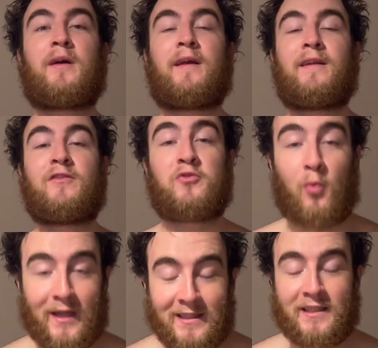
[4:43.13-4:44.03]
it is
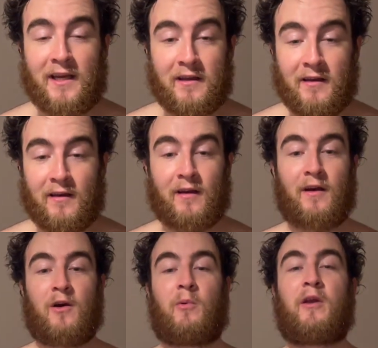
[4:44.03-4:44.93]
Wednesday.
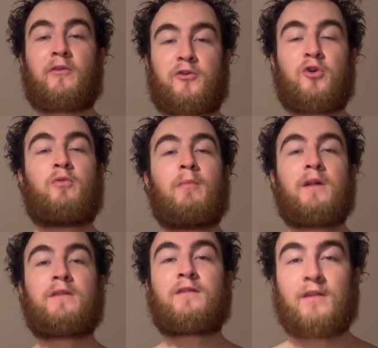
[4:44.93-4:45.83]
We are 2
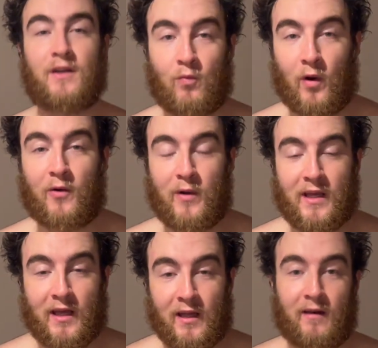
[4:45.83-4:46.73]
months and 1
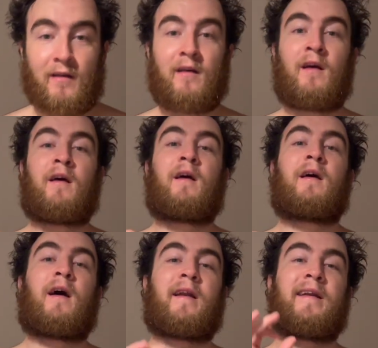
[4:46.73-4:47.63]
week in,
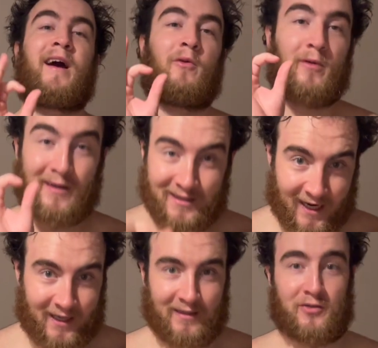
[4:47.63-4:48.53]
and now we're
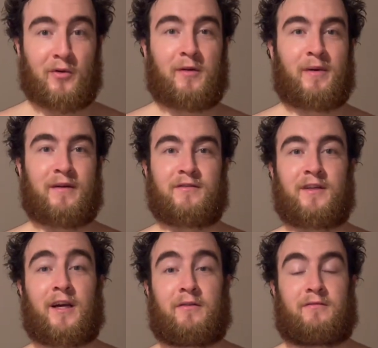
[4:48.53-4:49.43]
exactly 20 pounds
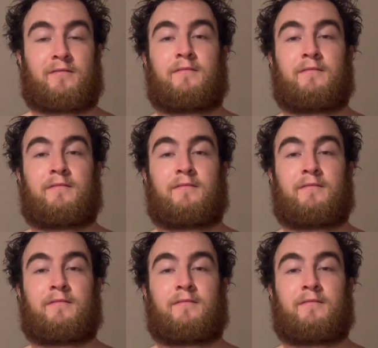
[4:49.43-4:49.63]
down.